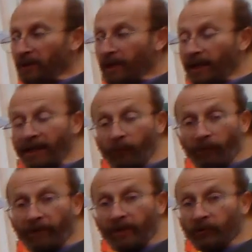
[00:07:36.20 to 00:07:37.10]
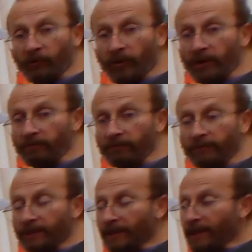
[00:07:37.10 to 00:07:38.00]
I'll have more videos for you.
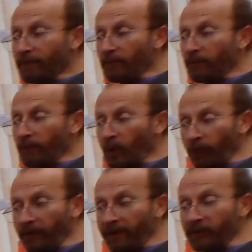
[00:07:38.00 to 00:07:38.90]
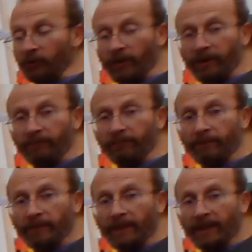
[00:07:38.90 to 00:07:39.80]
Hopefully this one
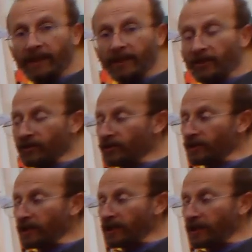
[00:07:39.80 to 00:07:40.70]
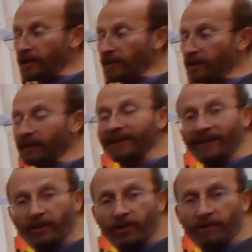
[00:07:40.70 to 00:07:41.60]
is
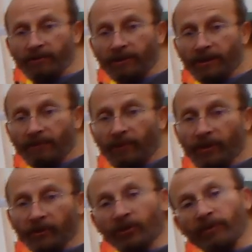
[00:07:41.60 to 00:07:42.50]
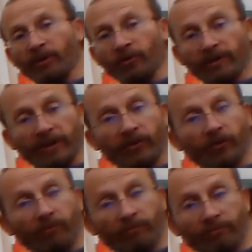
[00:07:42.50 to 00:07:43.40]
clear because you're going to be using this
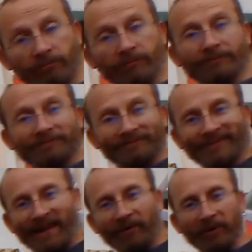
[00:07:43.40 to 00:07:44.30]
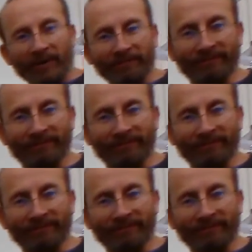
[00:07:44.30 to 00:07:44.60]
soon. Have a good one.